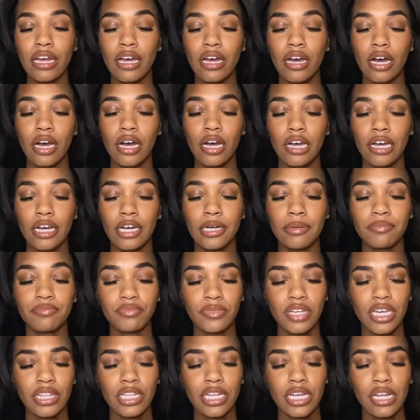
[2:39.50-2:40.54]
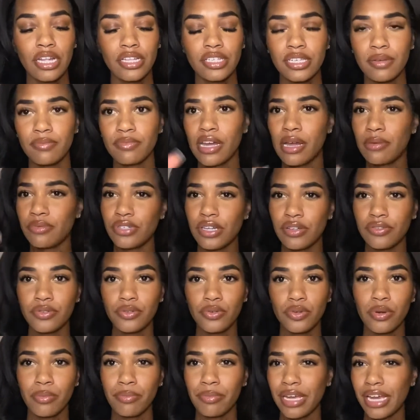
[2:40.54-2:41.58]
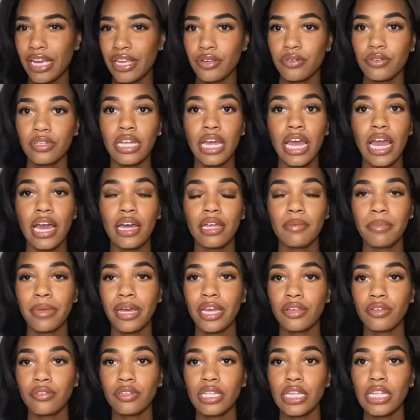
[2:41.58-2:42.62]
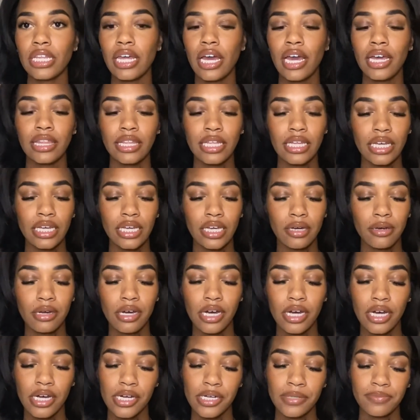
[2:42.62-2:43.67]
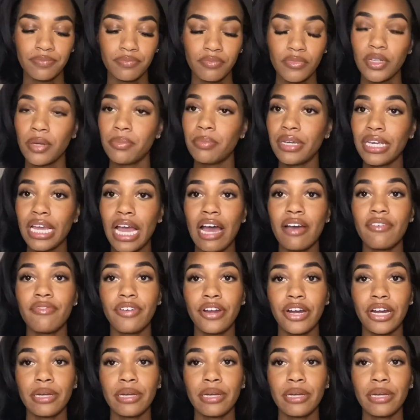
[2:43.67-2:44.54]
And then sometimes you have to do it manually, I think. But yeah, very